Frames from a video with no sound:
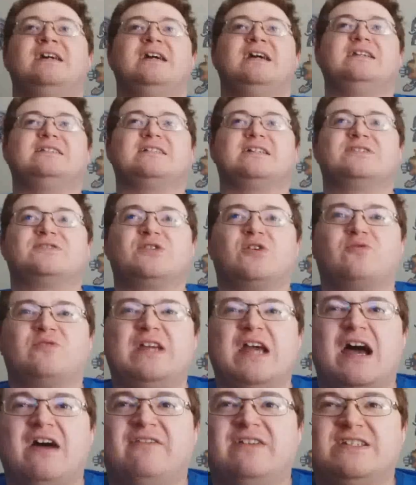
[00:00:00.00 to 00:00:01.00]
He's going to throw
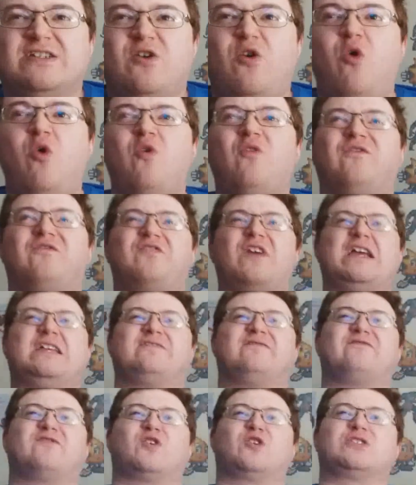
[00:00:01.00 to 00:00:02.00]
Kevin. Oh,
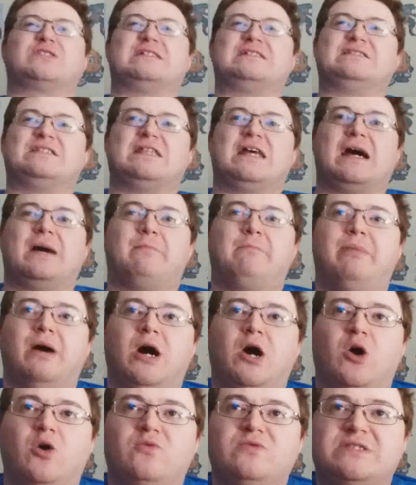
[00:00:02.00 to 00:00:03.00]
face first into that
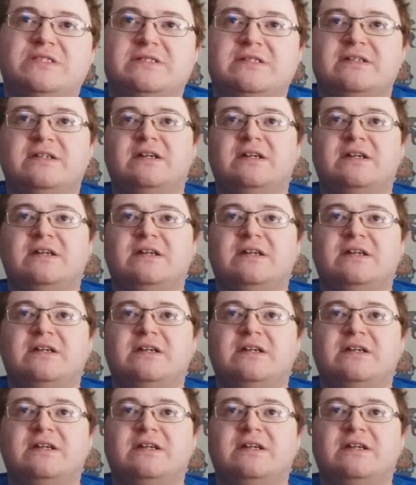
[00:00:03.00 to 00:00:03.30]
post.